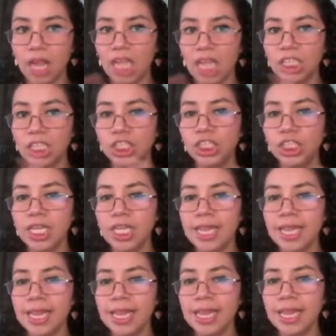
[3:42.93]
She
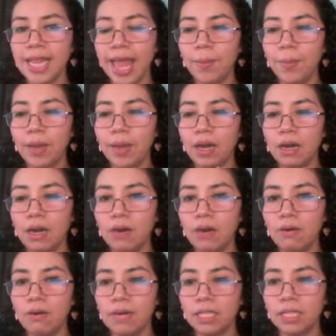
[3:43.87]
never
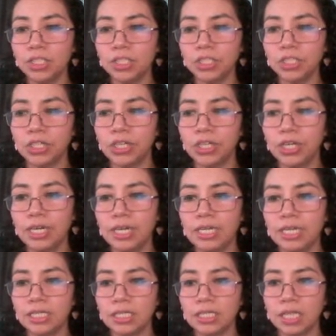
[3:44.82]

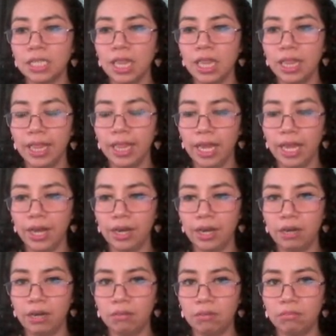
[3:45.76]
returned
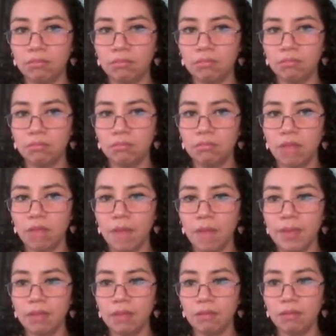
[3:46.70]
there. I
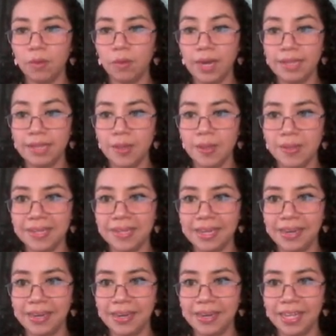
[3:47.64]
mean, what is the
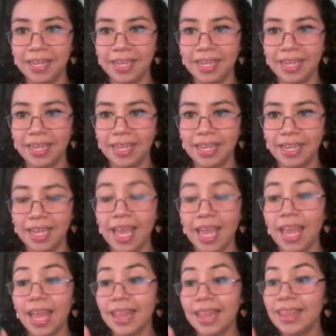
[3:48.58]
auxiliary?
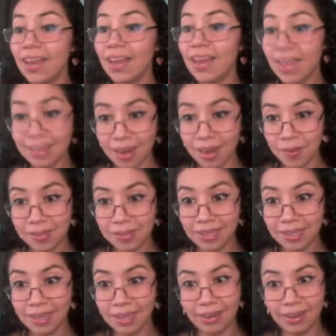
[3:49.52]
There is an
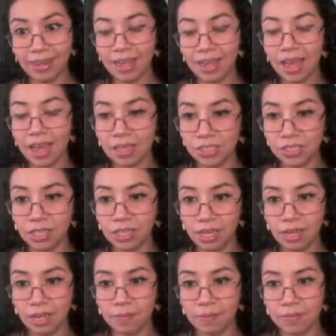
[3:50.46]
auxiliary,
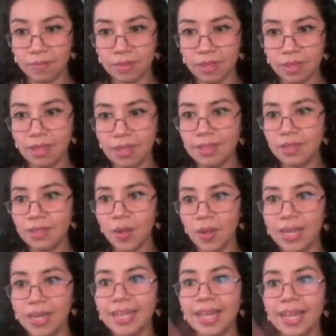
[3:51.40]
actually. It is
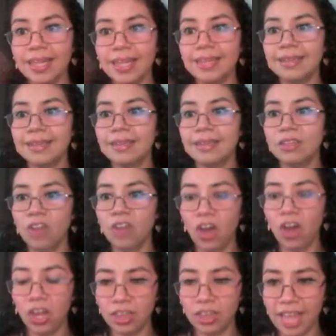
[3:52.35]
only that it's
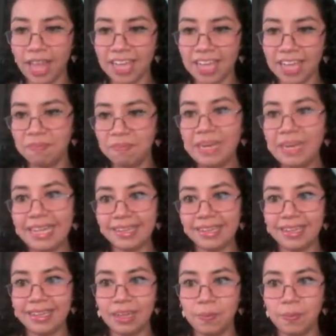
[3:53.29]
not
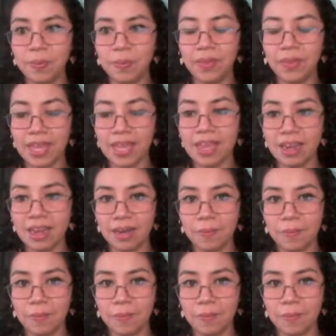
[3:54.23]
explicitly put in here.